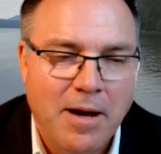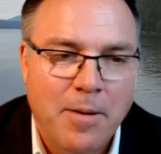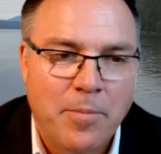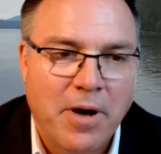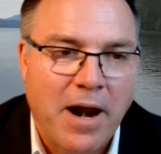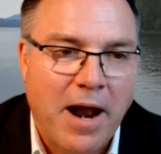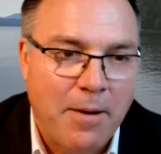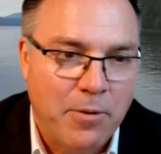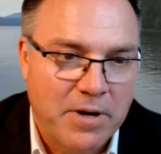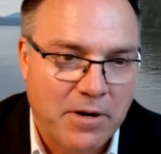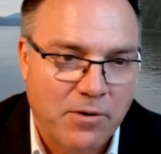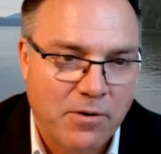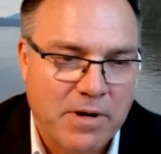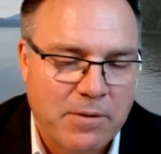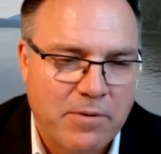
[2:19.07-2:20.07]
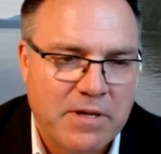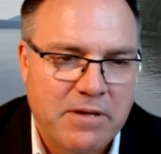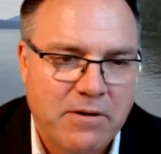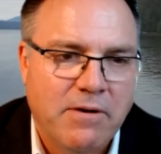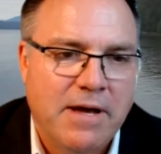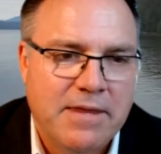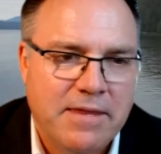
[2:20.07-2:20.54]
But I would agree with
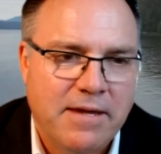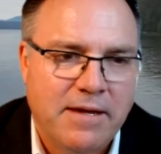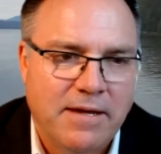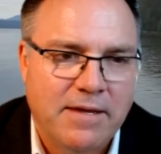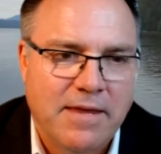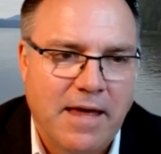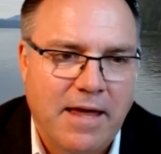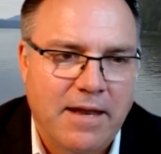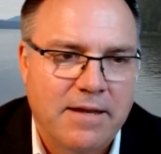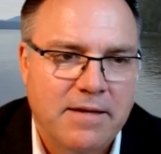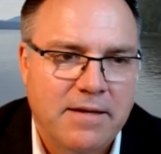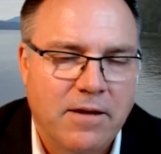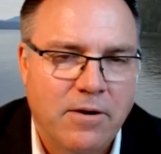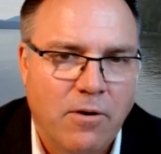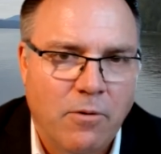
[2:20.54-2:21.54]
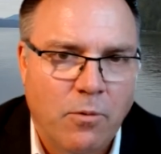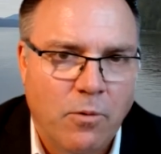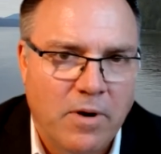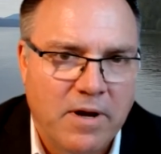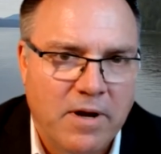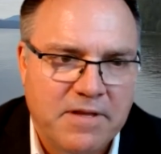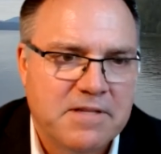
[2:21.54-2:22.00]
you. I think that, you know,
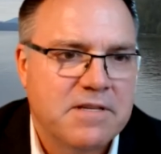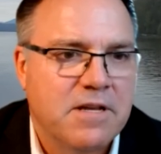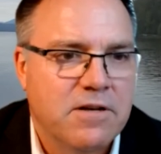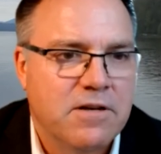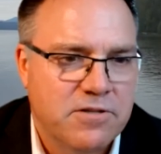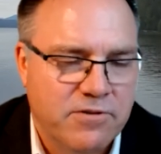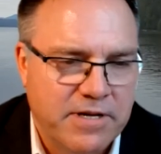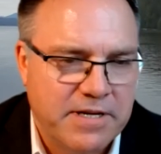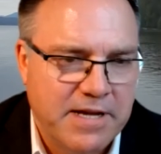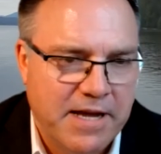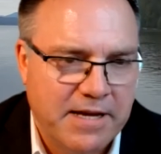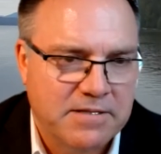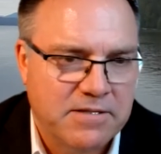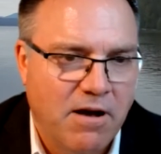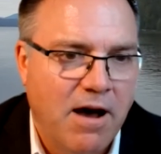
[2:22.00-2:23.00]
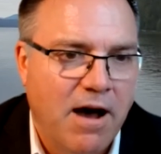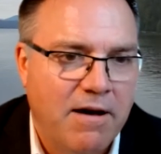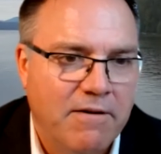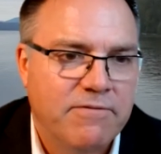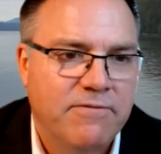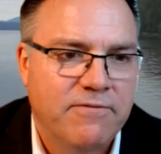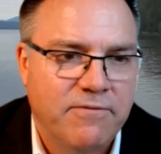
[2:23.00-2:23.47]
if this industry takes
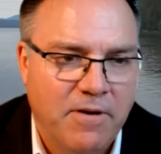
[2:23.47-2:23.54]
off,